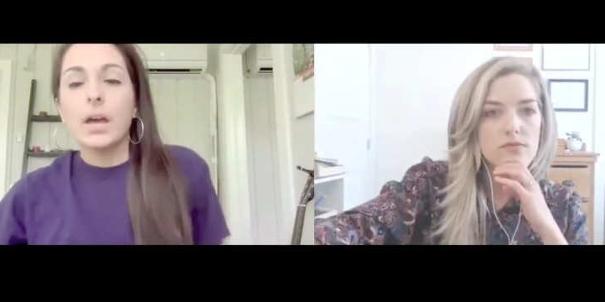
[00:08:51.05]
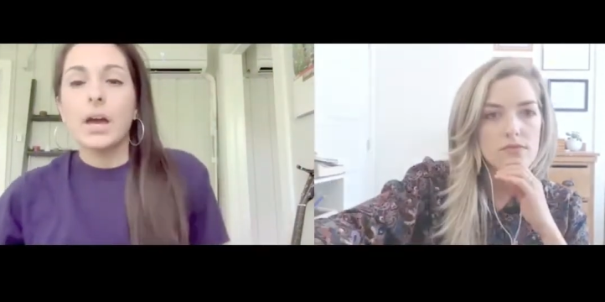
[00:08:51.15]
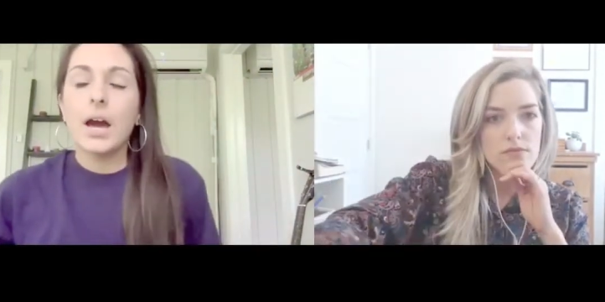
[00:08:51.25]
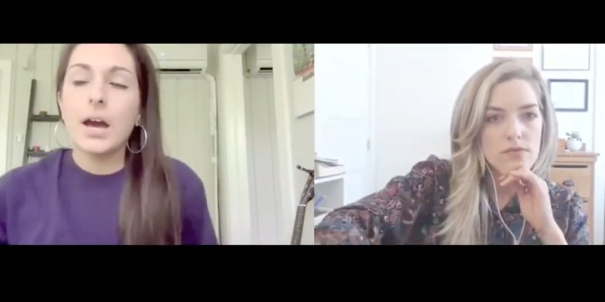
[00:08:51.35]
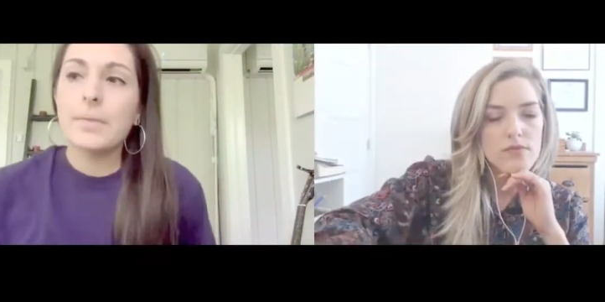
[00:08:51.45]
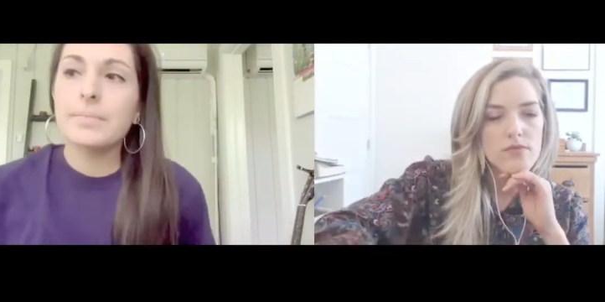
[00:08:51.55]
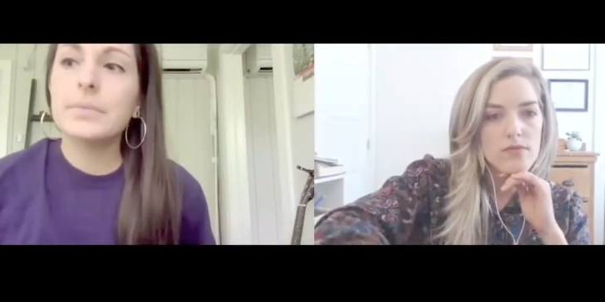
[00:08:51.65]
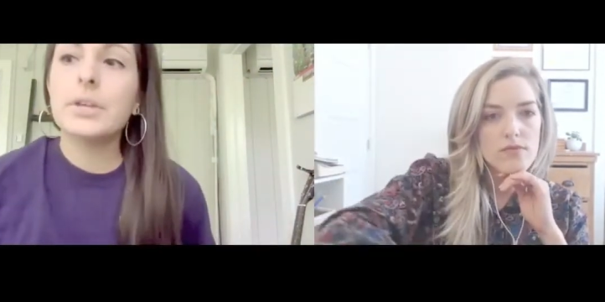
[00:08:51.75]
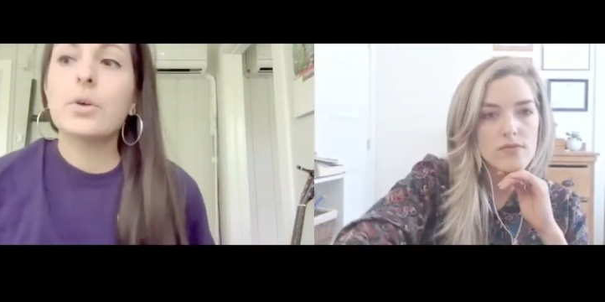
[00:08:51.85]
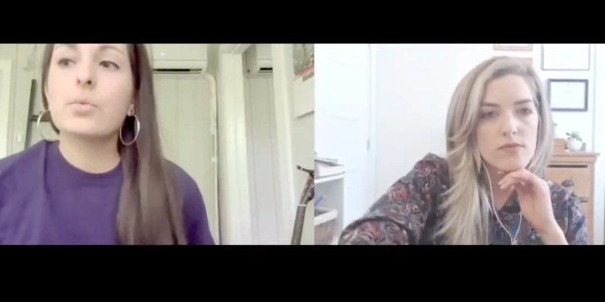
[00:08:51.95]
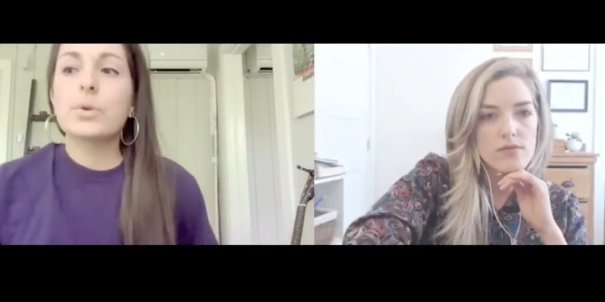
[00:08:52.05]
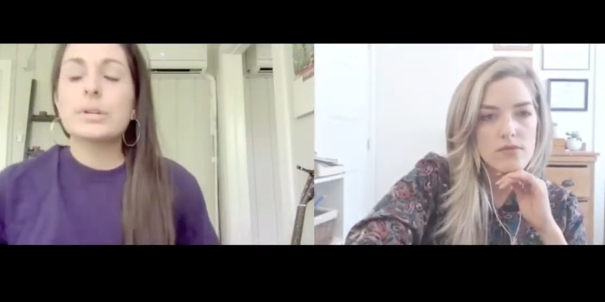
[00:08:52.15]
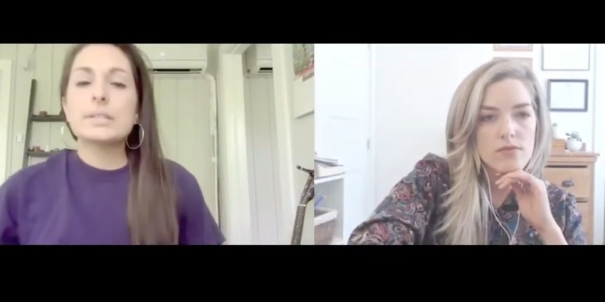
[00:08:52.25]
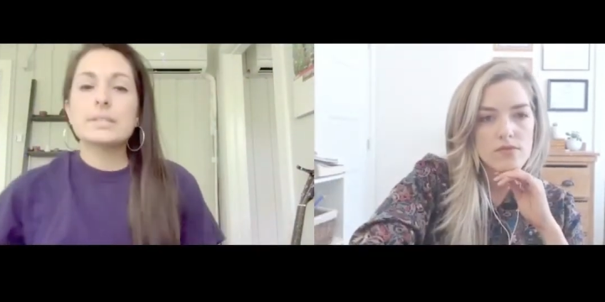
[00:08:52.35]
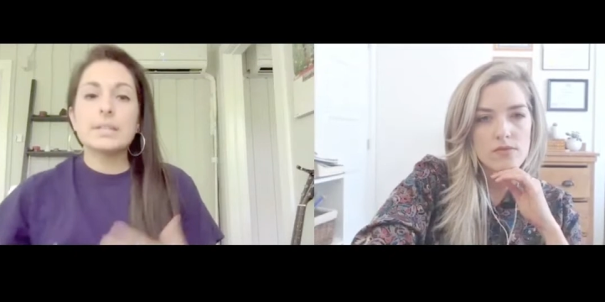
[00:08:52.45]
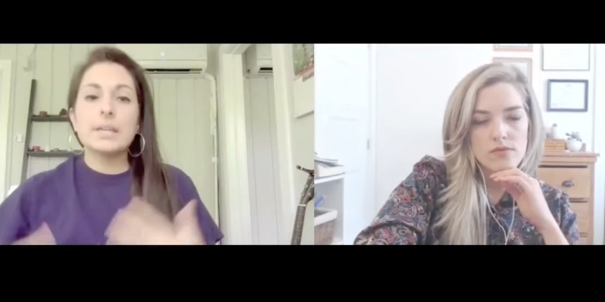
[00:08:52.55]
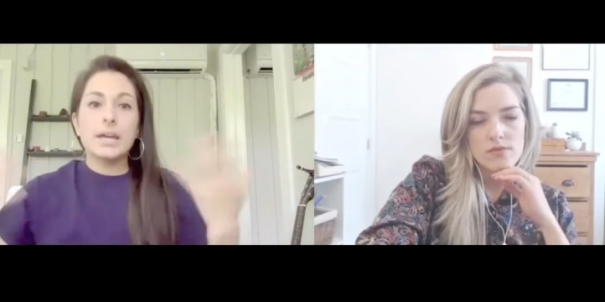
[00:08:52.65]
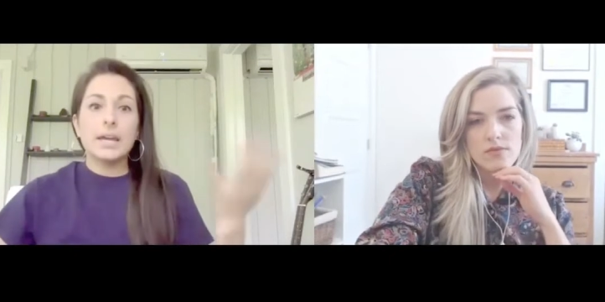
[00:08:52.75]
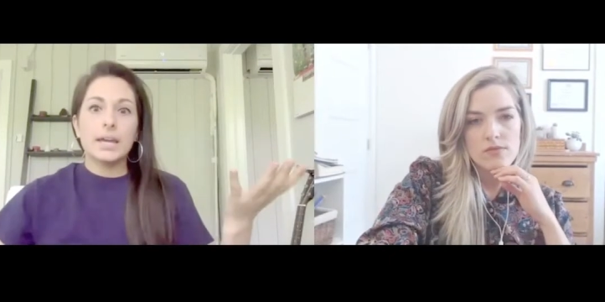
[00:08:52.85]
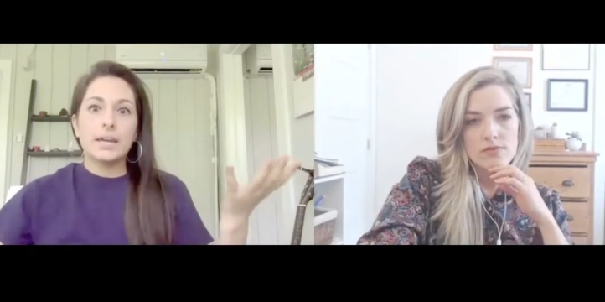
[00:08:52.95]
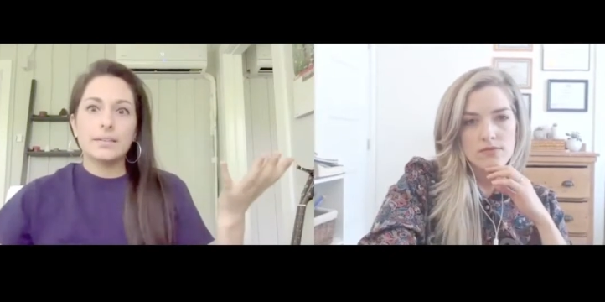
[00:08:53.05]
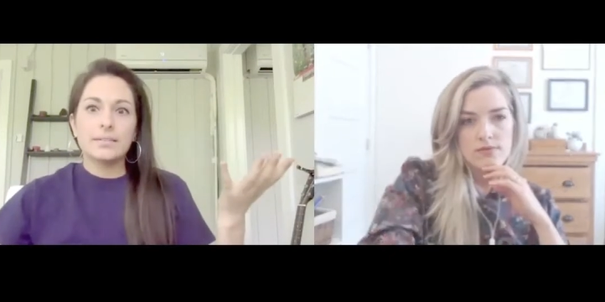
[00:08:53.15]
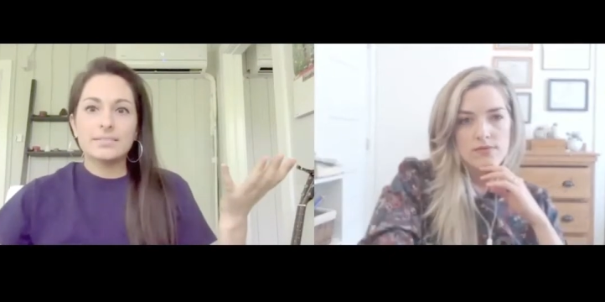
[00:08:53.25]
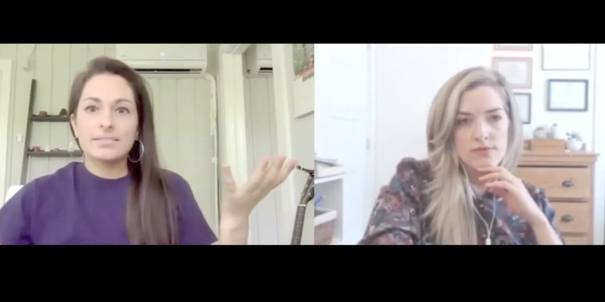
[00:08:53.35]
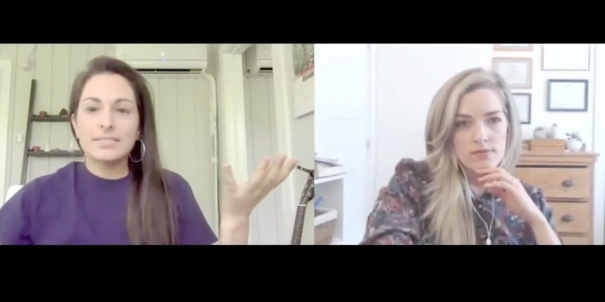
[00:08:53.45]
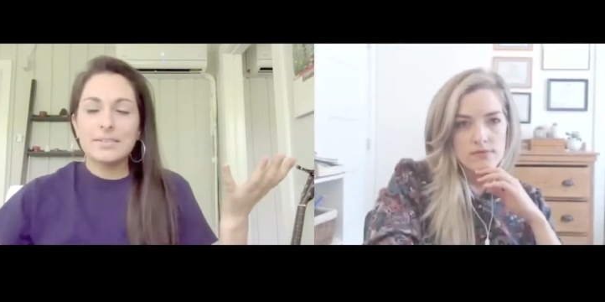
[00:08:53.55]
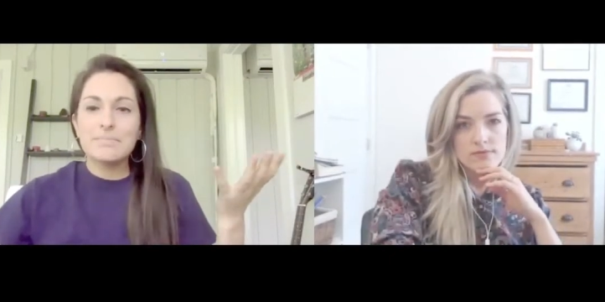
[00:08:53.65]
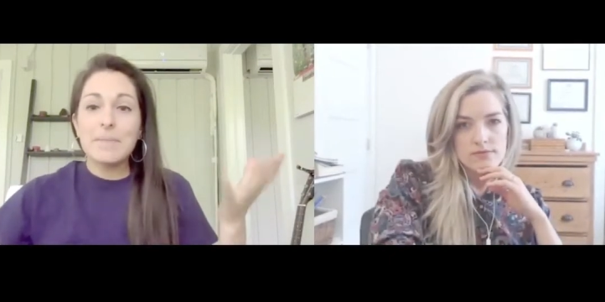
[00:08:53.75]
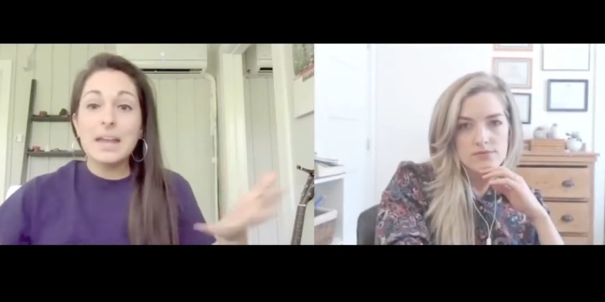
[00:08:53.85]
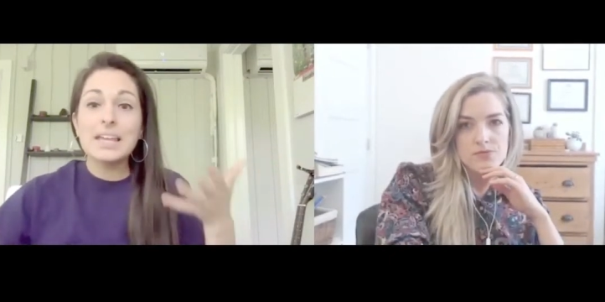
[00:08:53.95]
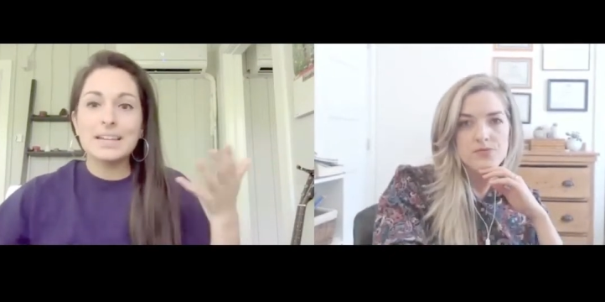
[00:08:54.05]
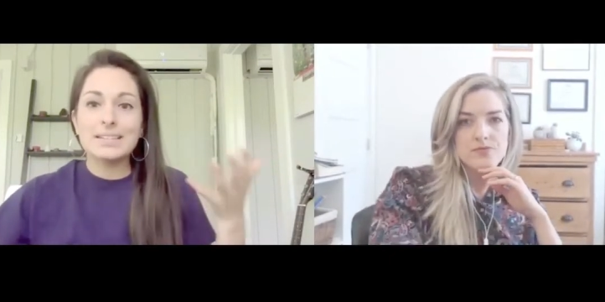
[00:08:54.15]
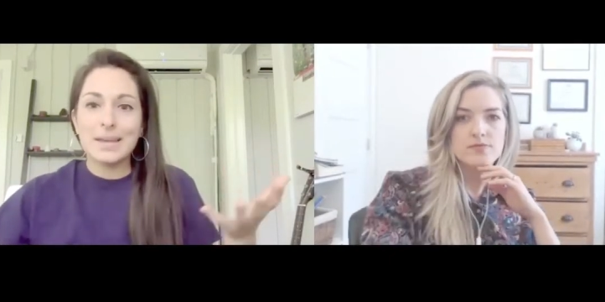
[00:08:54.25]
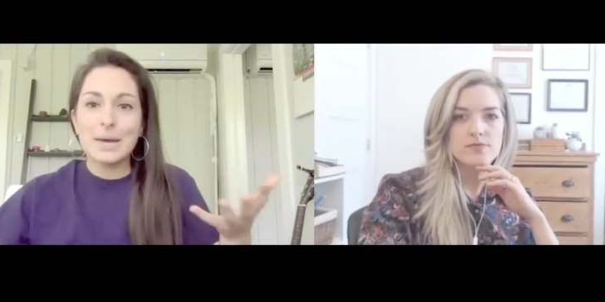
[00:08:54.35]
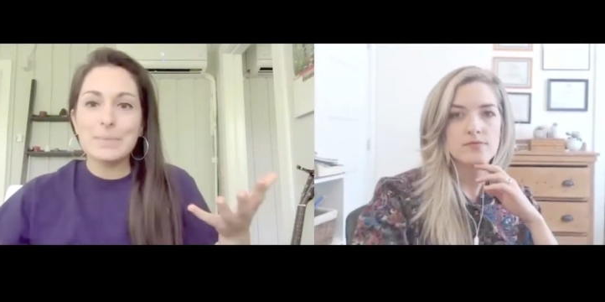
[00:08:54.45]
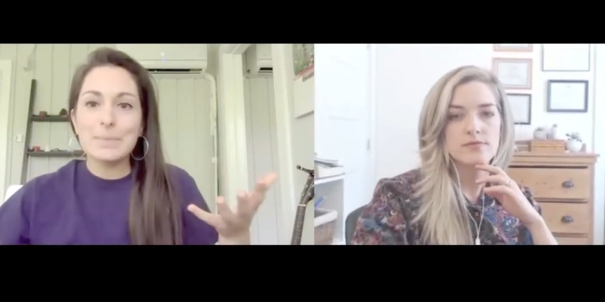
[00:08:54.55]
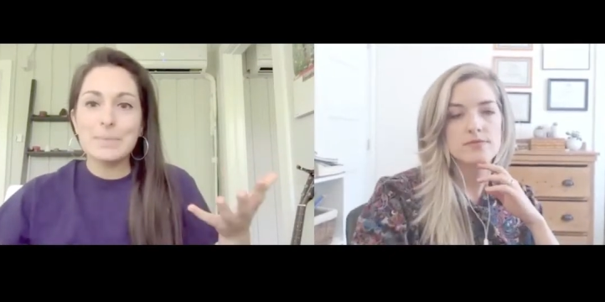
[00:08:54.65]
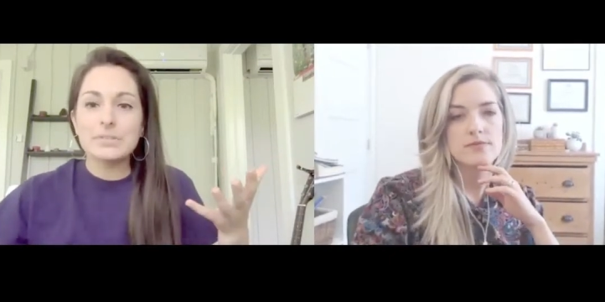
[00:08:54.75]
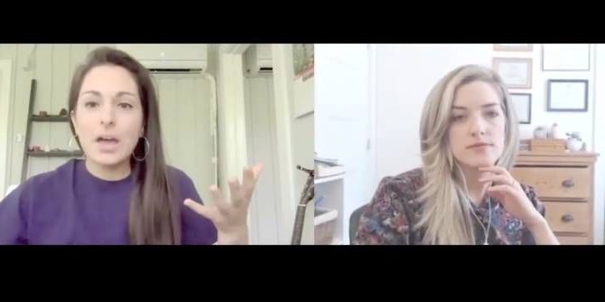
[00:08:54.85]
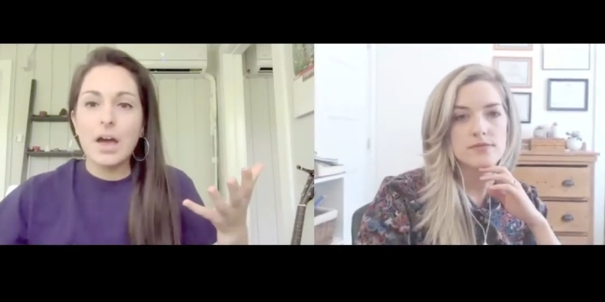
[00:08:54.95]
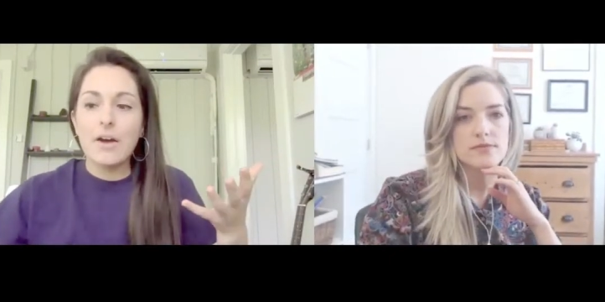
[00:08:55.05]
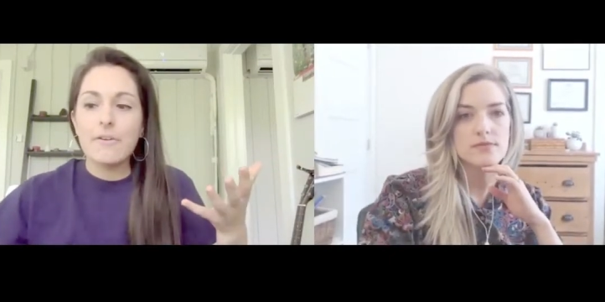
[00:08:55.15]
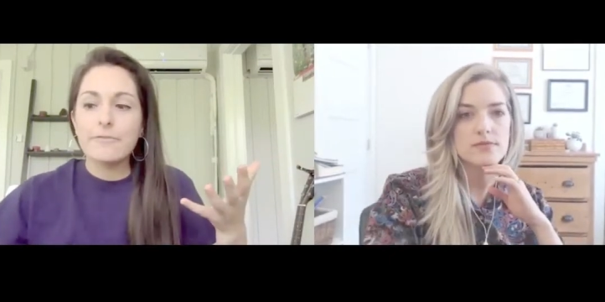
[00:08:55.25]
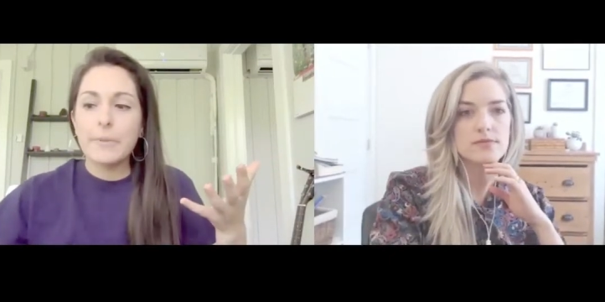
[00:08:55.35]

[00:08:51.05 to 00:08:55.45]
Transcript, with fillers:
Speaker 1: um, you know we're seeing many examples of